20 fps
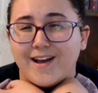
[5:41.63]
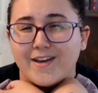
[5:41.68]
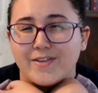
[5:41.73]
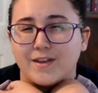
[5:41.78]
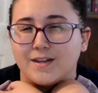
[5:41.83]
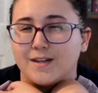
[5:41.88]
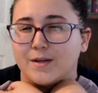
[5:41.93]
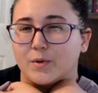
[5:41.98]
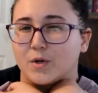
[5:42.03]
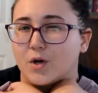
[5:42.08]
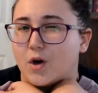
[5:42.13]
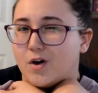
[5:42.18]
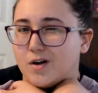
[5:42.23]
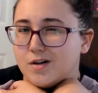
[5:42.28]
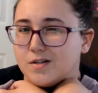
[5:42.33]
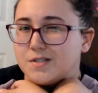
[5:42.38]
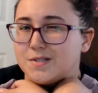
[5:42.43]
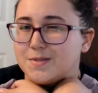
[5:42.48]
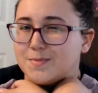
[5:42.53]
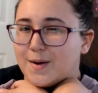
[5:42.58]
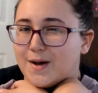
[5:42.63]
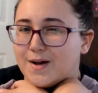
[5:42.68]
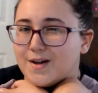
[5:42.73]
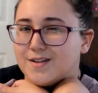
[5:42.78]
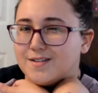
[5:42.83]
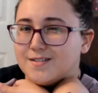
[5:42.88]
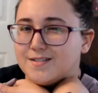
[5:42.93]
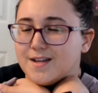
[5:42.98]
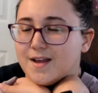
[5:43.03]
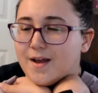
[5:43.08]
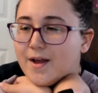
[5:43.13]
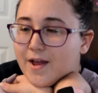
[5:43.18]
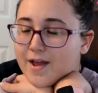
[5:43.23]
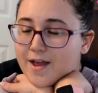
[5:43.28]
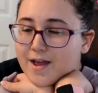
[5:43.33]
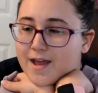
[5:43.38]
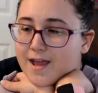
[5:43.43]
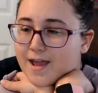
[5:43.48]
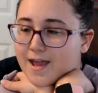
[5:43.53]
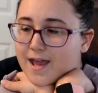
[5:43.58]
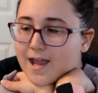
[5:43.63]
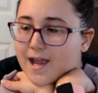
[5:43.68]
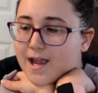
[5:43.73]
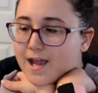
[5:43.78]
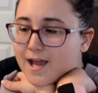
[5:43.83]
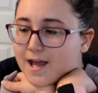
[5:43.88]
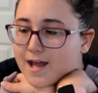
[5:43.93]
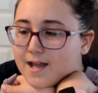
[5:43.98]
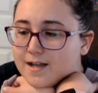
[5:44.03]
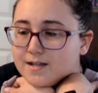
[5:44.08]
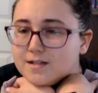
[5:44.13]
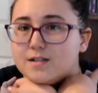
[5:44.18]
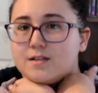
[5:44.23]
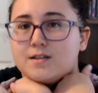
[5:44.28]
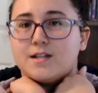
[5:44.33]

I think they were all smalls and